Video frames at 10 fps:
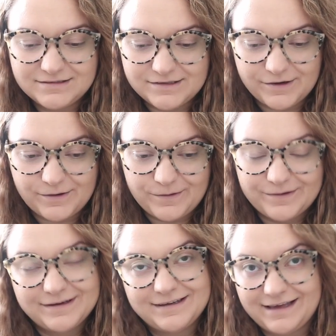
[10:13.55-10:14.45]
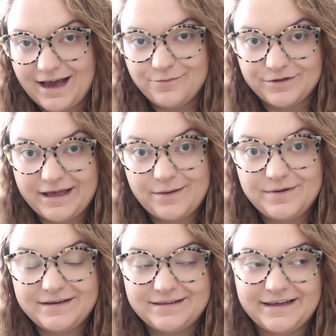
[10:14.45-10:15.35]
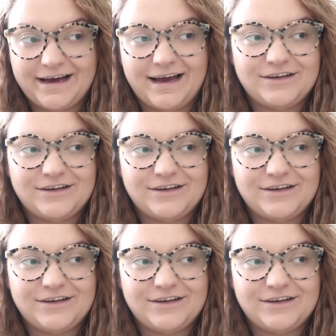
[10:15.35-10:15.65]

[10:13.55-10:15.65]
So yeah, I'm really happy I did that.